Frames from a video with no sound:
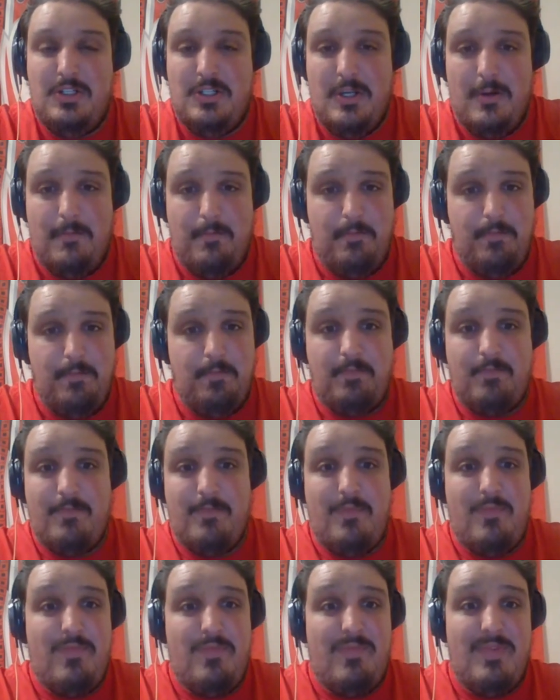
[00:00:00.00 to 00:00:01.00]
So
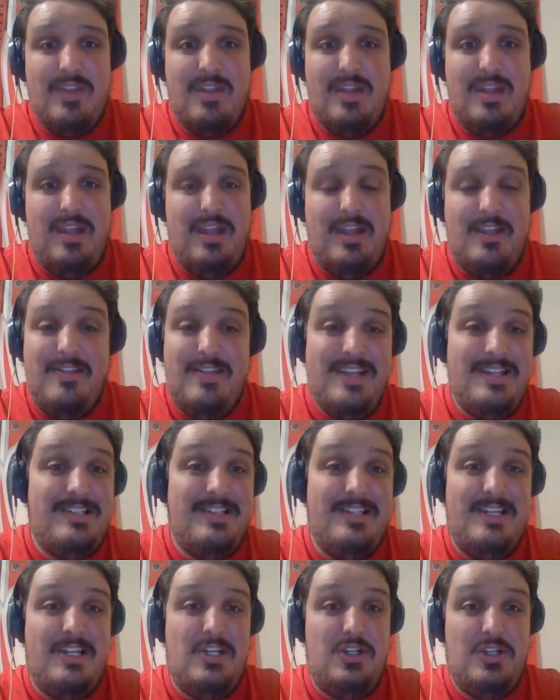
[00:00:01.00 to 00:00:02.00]
in this
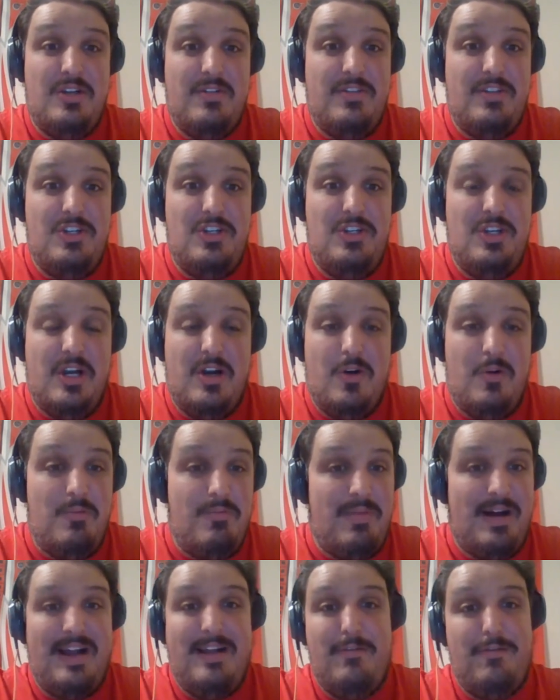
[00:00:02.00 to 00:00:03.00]
edition of the show,
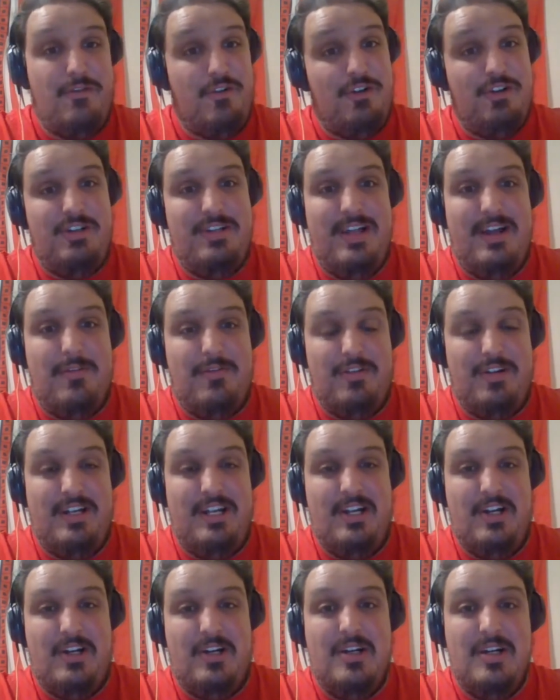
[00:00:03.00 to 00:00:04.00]
my first ever
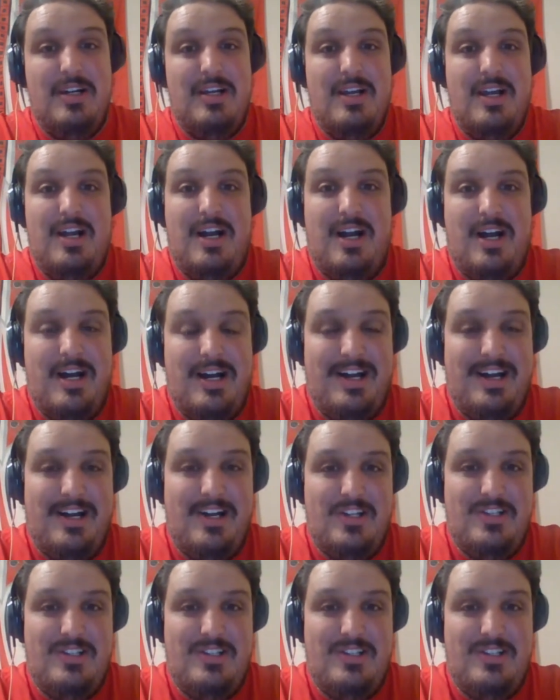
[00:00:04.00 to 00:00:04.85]
here uh,